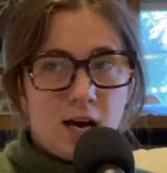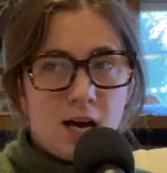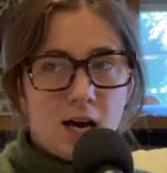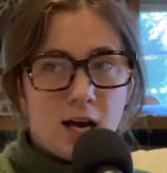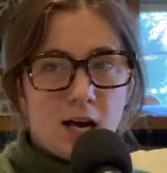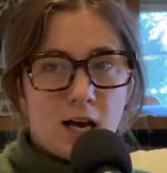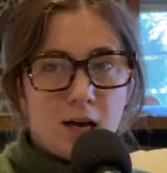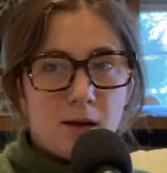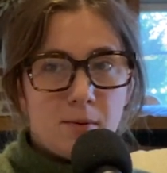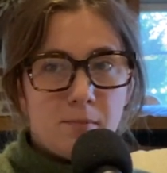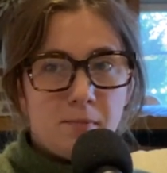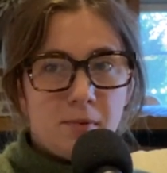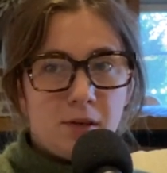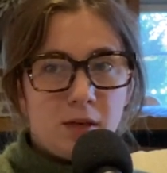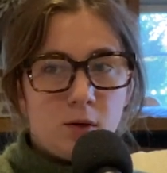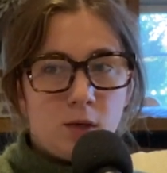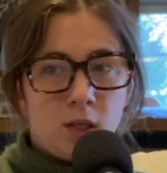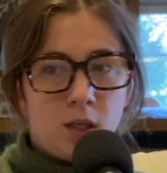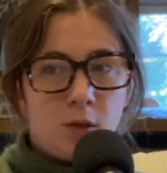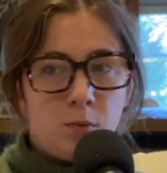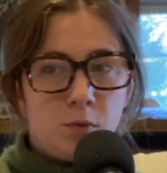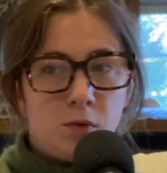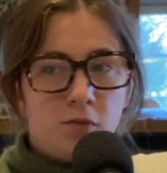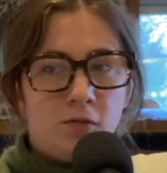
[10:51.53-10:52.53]

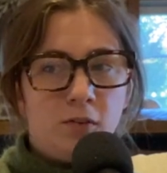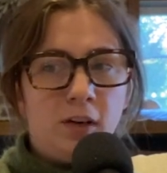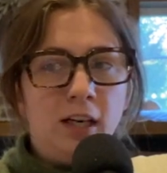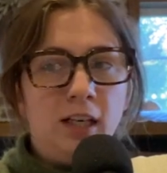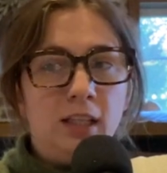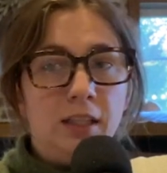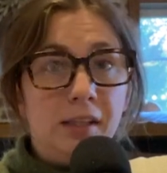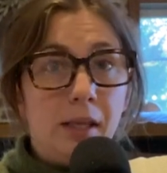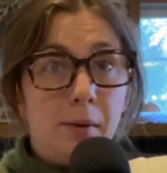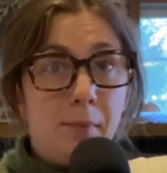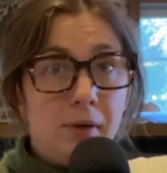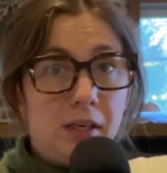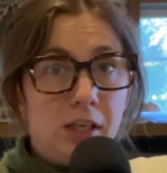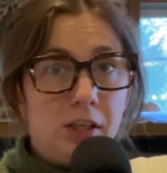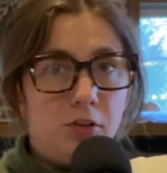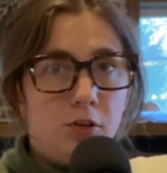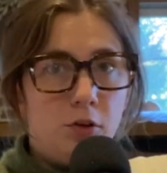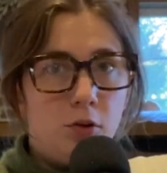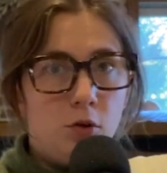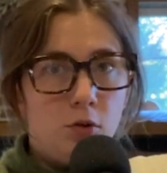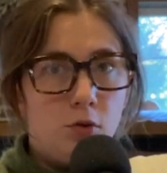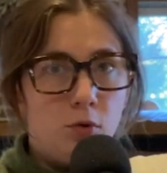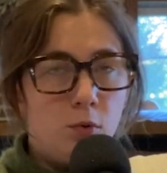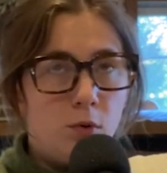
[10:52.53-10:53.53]
It was very limited
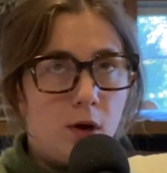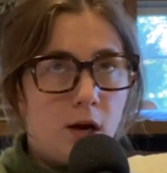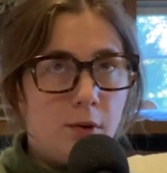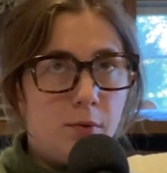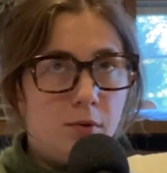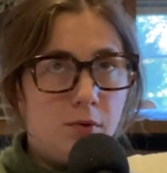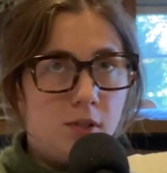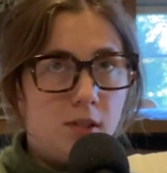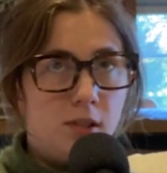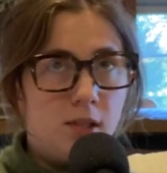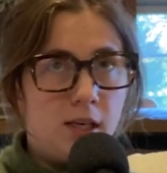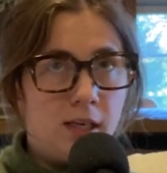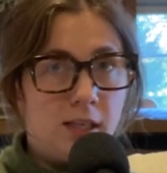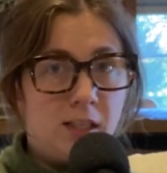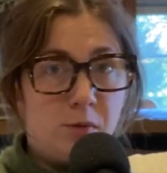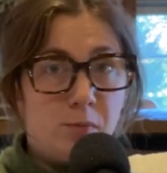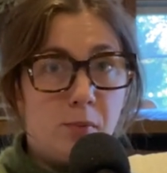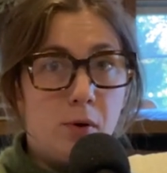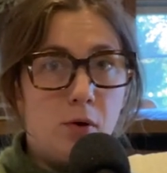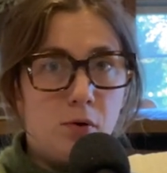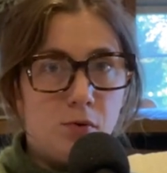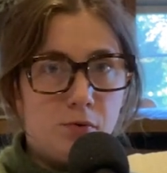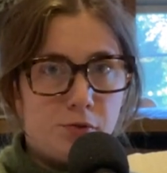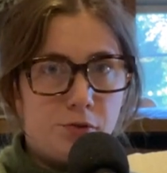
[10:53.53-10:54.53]
who I was
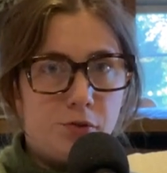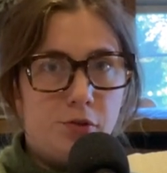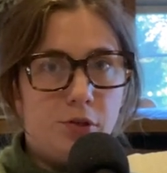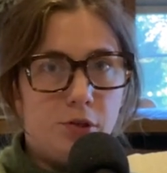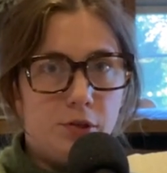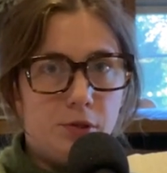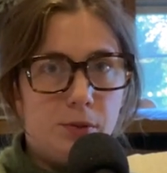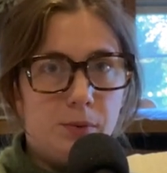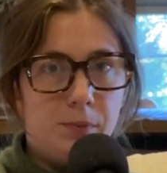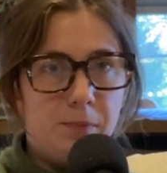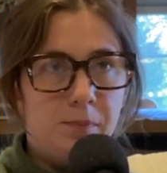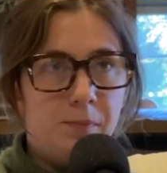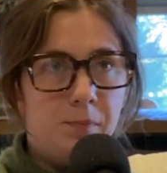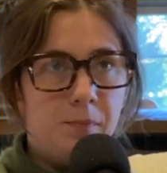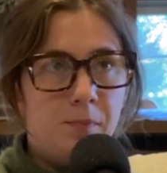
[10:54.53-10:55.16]
exposed to.